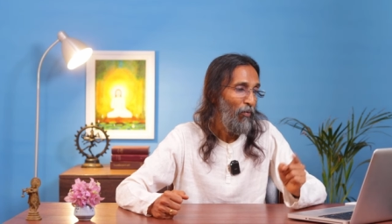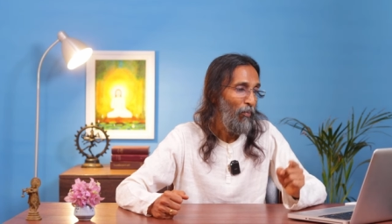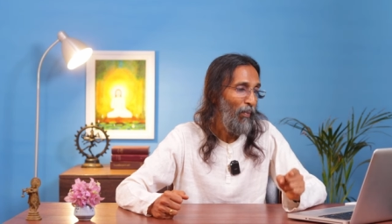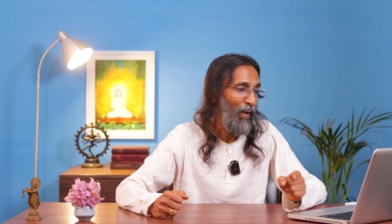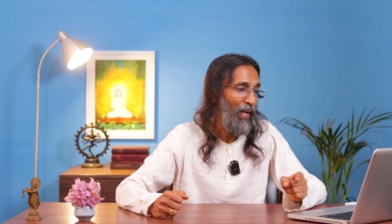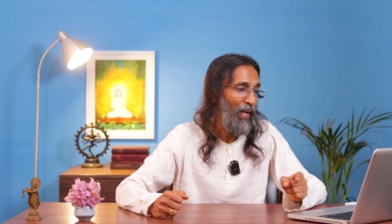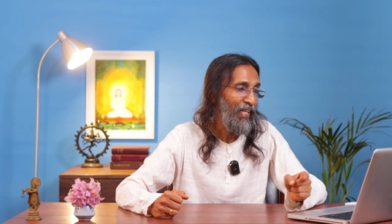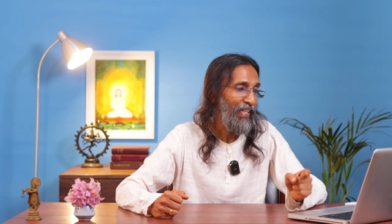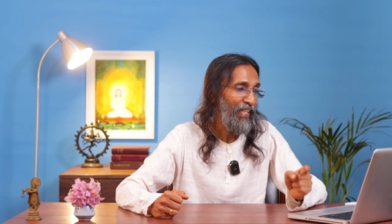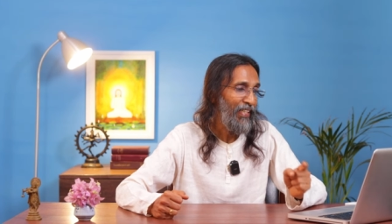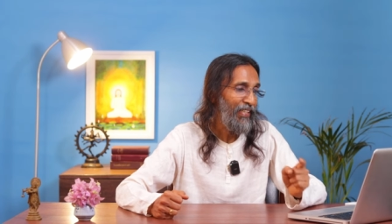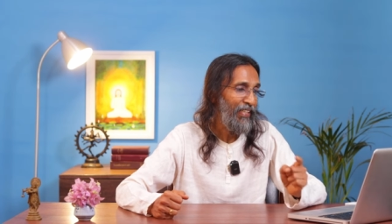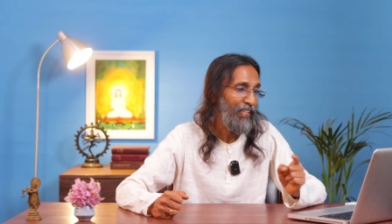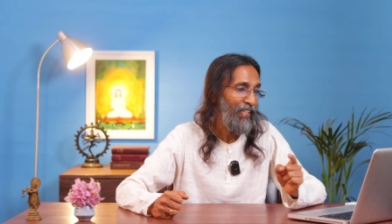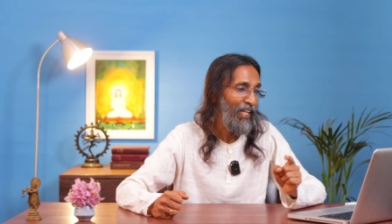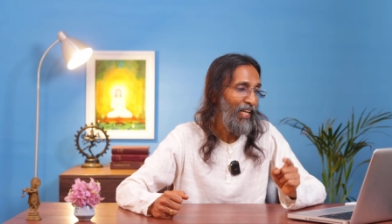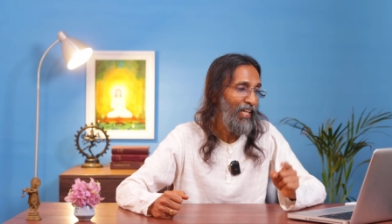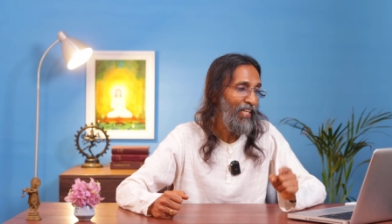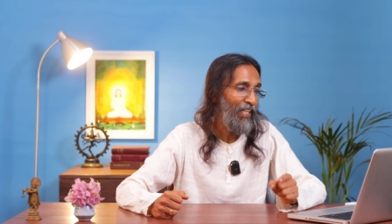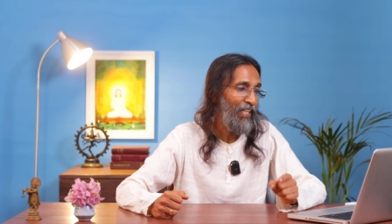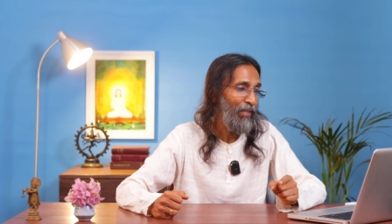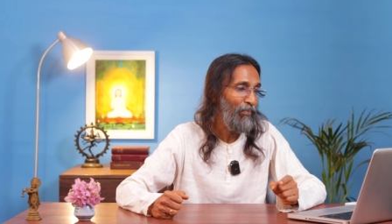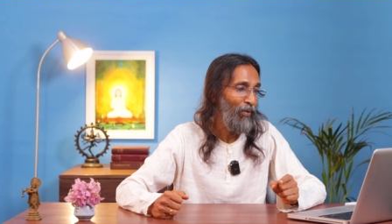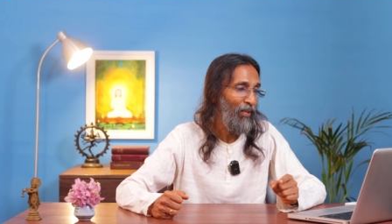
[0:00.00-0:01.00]
made
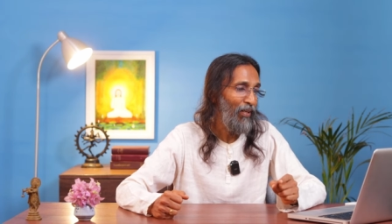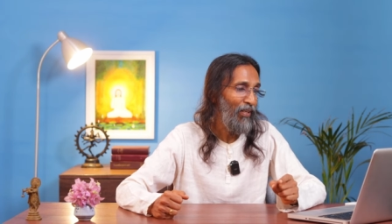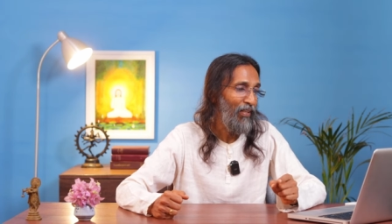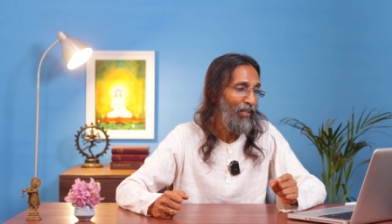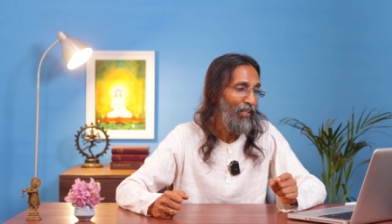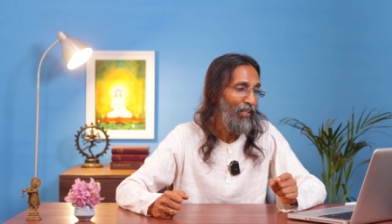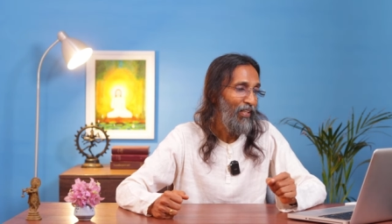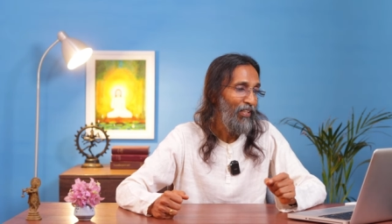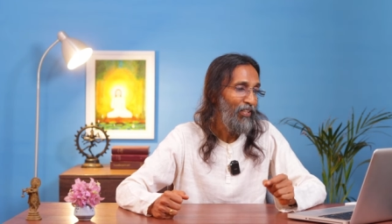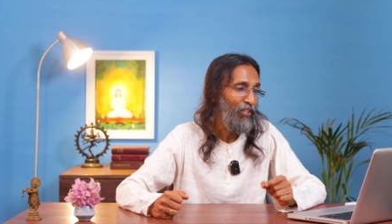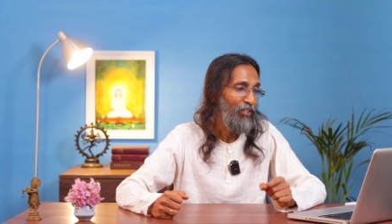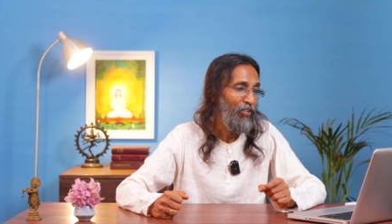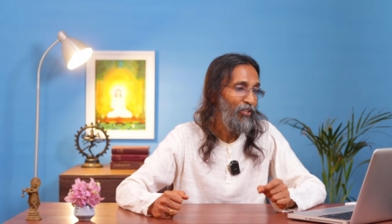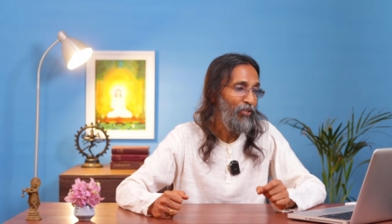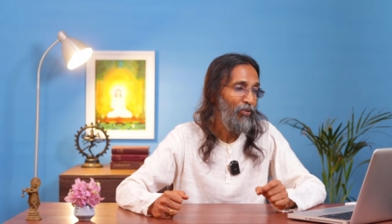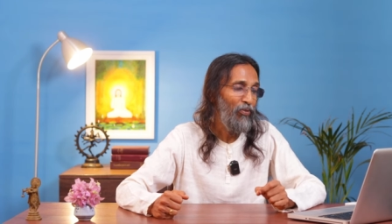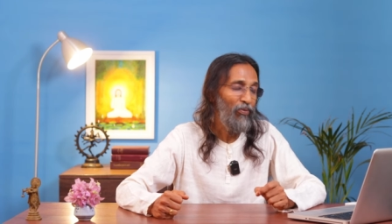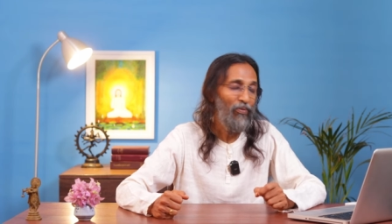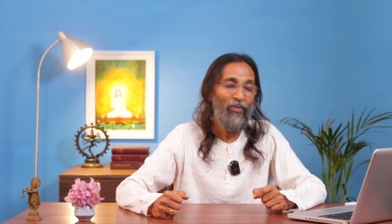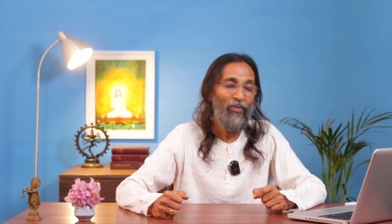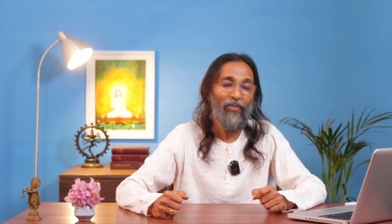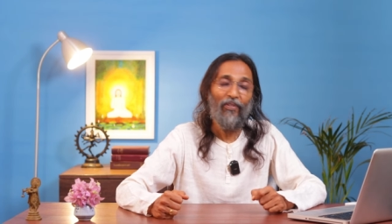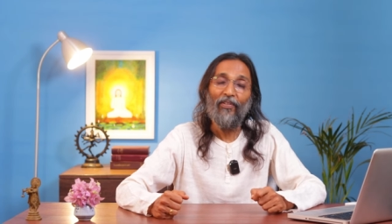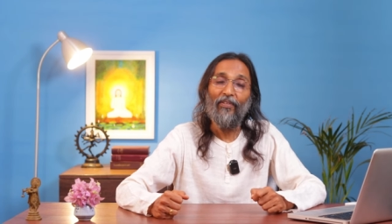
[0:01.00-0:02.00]
attainable
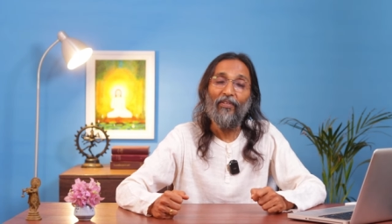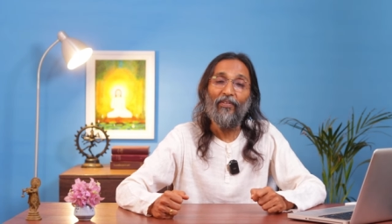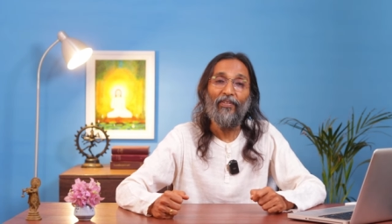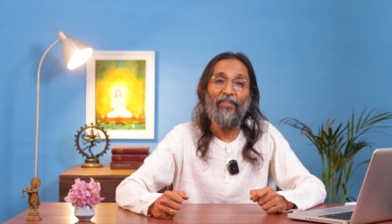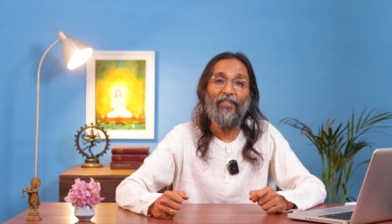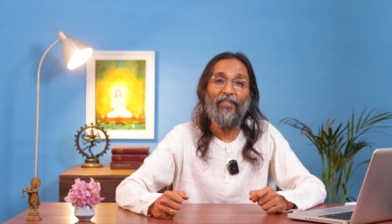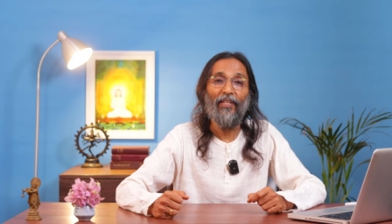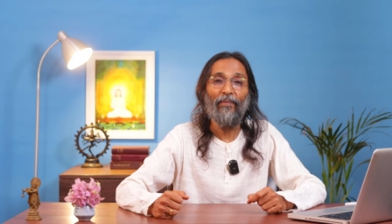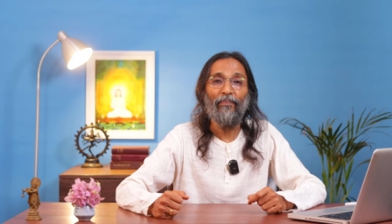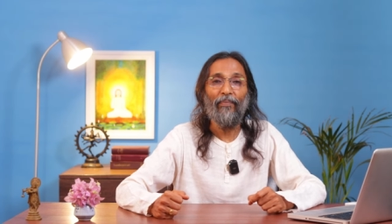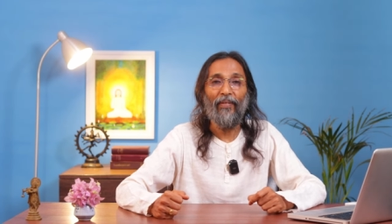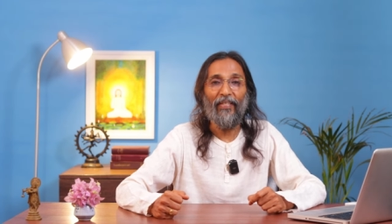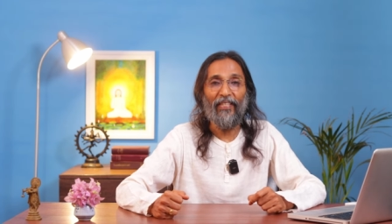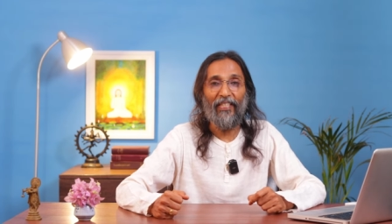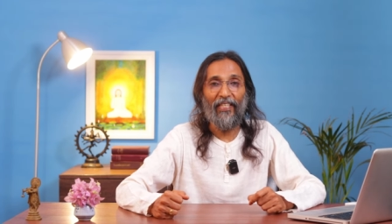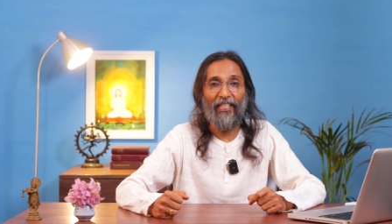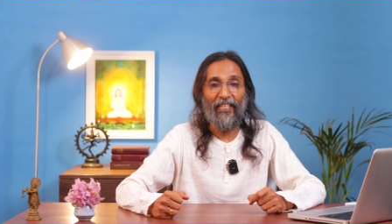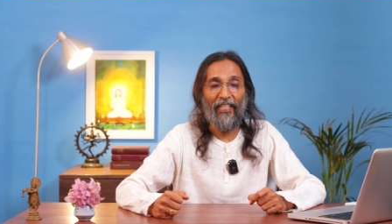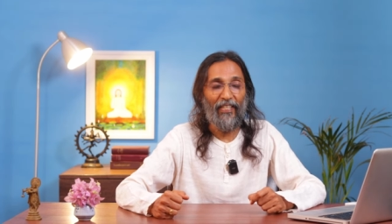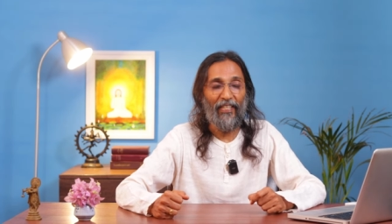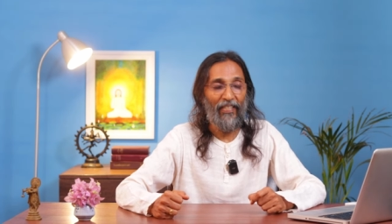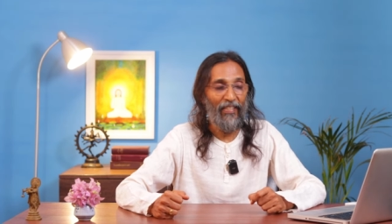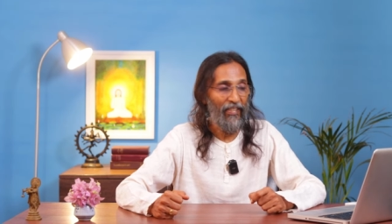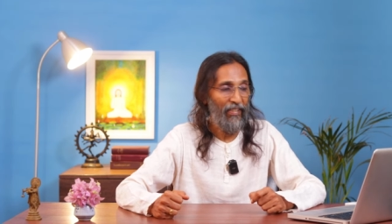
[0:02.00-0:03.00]
to the
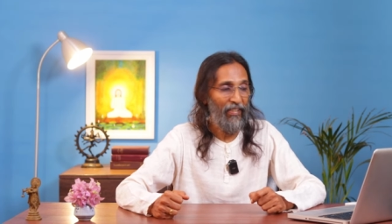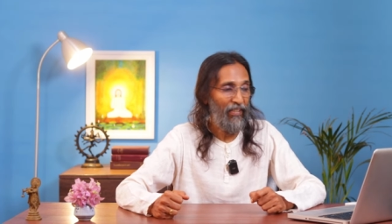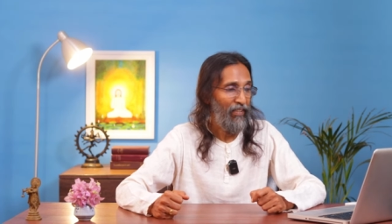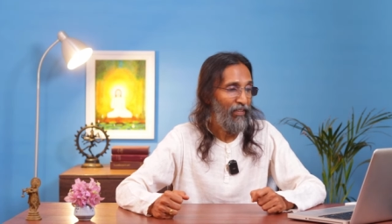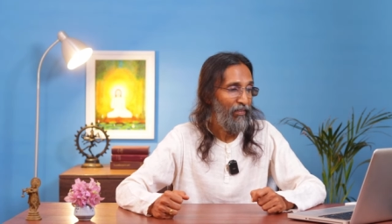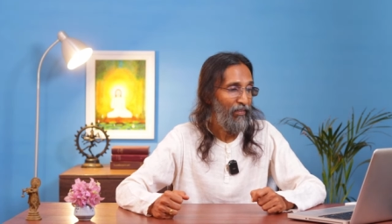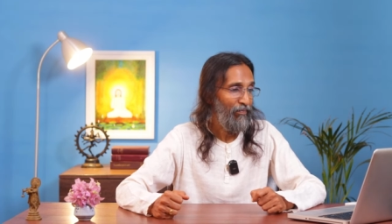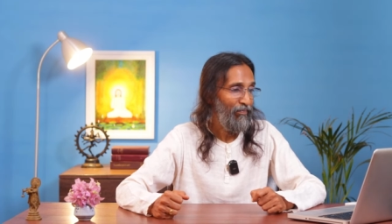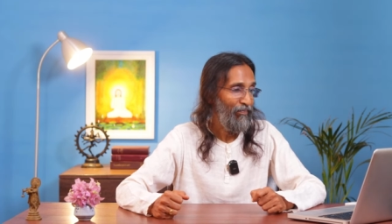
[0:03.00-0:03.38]
beginner.